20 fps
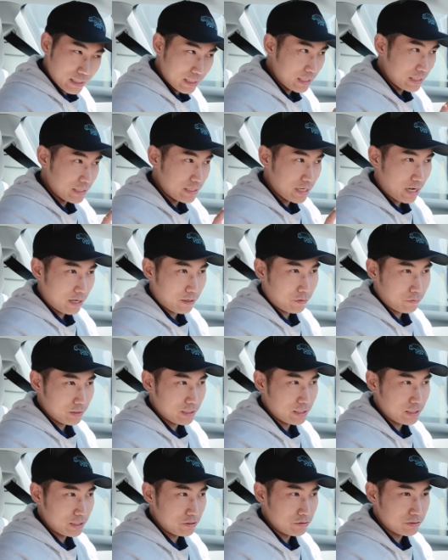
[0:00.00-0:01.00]
it not
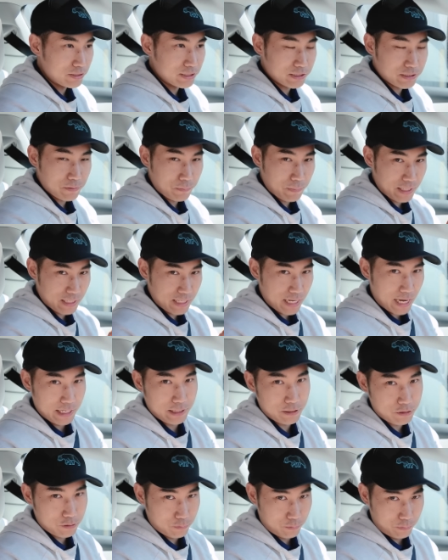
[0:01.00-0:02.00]
only uses the
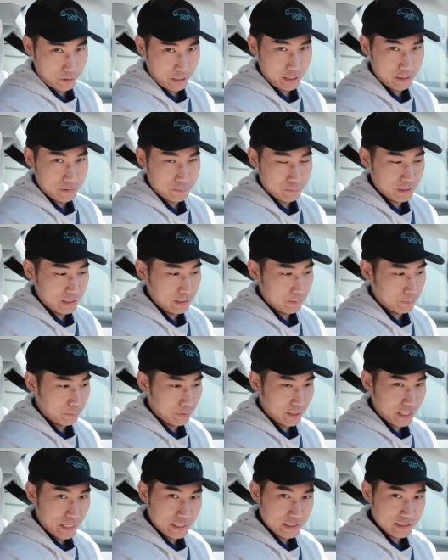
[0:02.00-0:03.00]
mechanical brake, but it
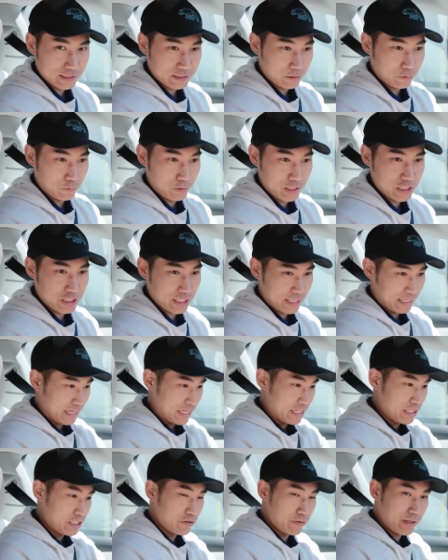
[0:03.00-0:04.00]
blends the regen
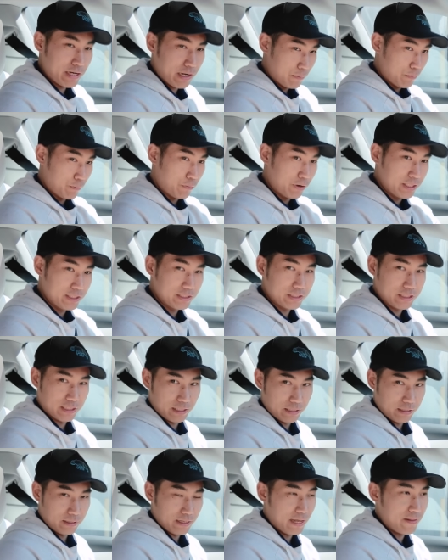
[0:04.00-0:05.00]
into it and brings it
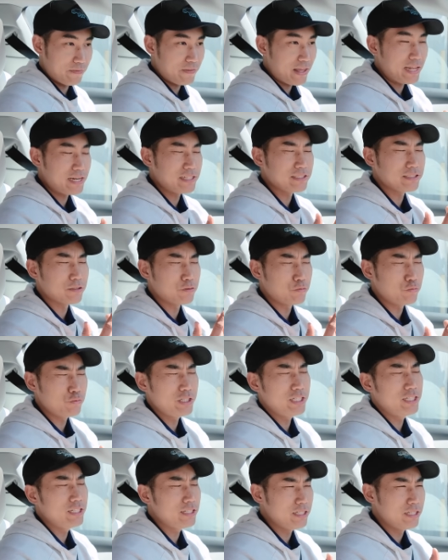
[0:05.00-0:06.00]
in. And that is a
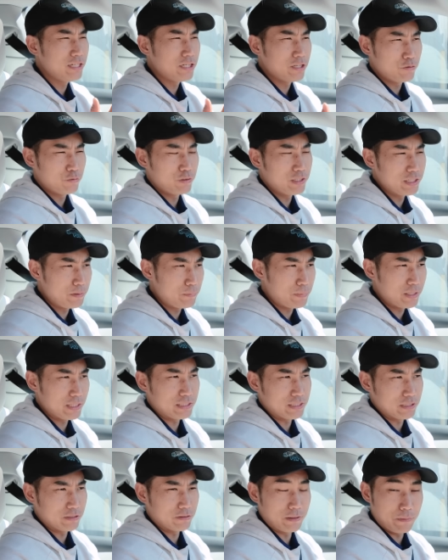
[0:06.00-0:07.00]
really, really
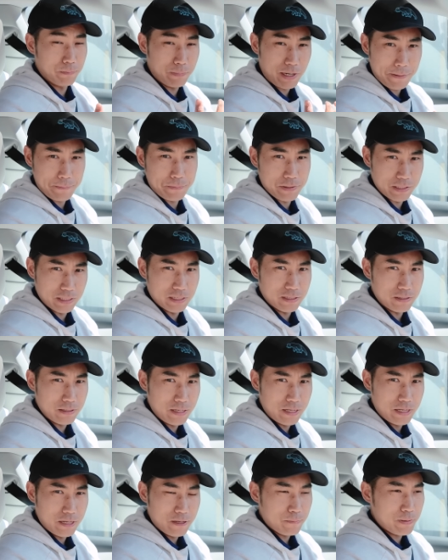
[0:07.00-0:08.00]
big deal in my opinion,
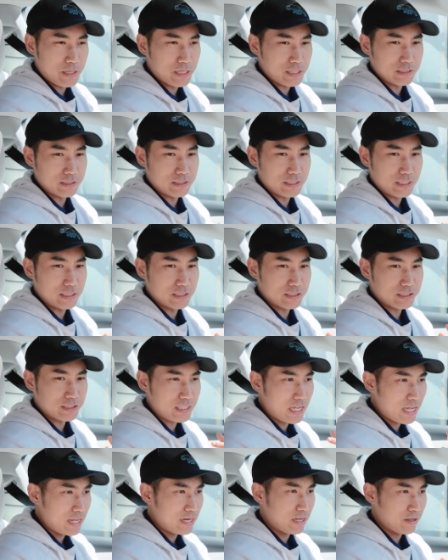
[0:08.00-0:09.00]
because
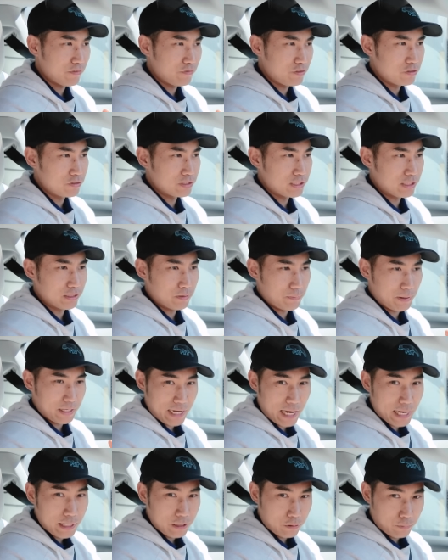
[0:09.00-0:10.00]
instead of using the
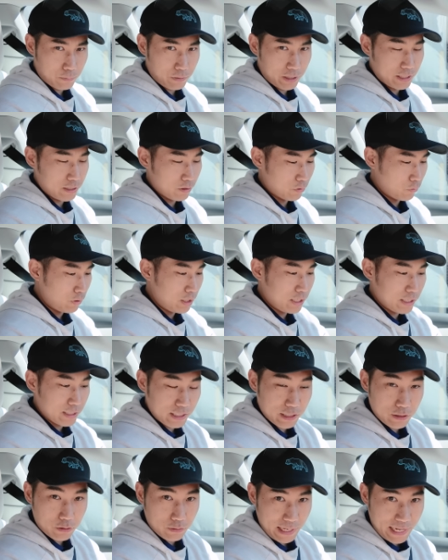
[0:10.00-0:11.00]
mechanical brake, one,
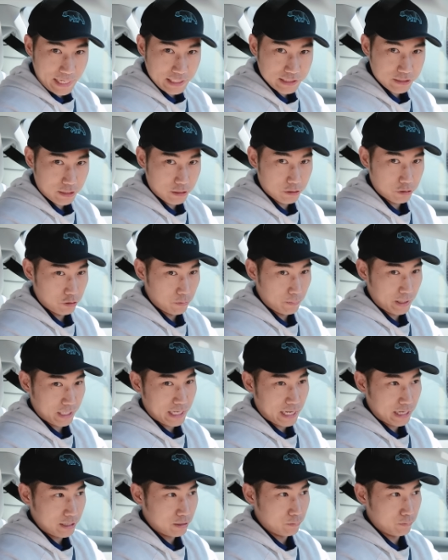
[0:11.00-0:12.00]
it'll last longer. Your
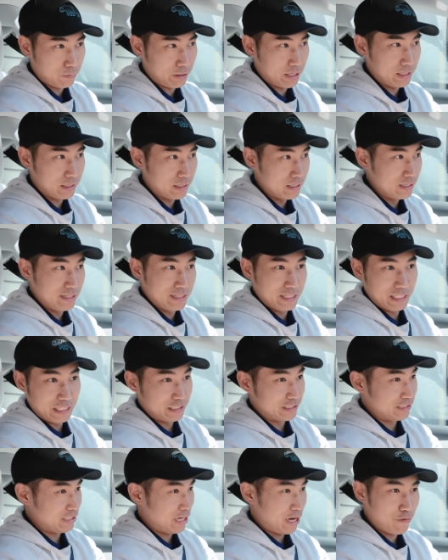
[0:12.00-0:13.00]
mechanical brake
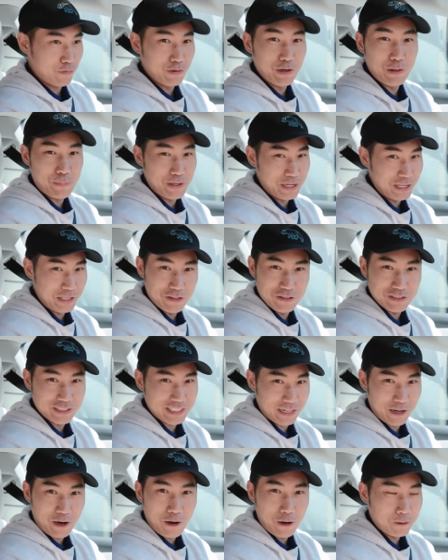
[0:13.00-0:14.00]
is not really being used
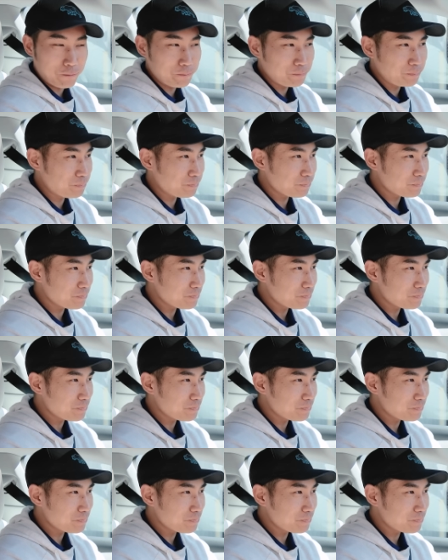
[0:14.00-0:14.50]
at all,